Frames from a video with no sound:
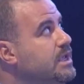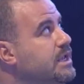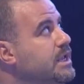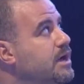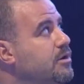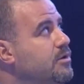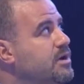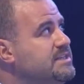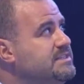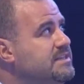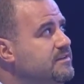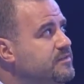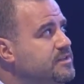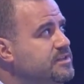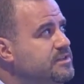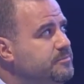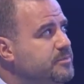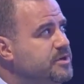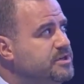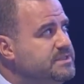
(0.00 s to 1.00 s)
Now, a
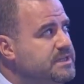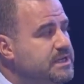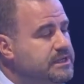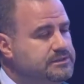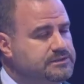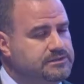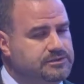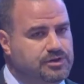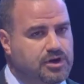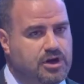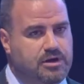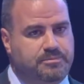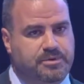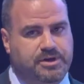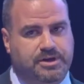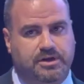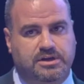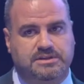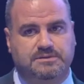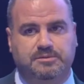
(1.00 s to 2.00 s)
70% drop
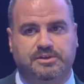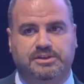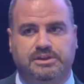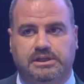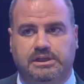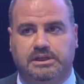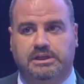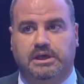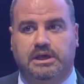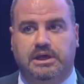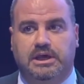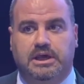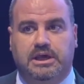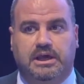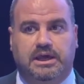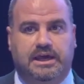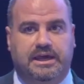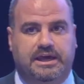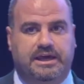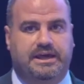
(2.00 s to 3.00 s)
in hospital
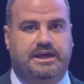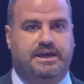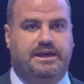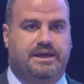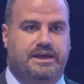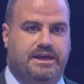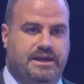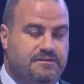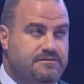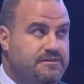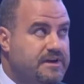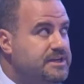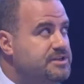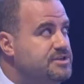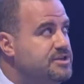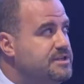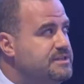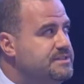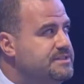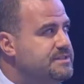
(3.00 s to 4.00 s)

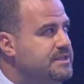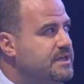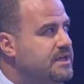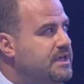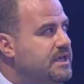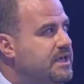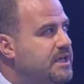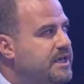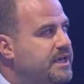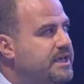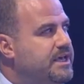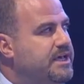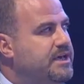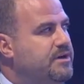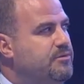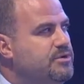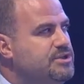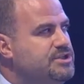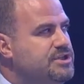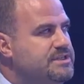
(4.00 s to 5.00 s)
infections,
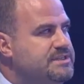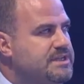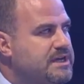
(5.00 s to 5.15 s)
which is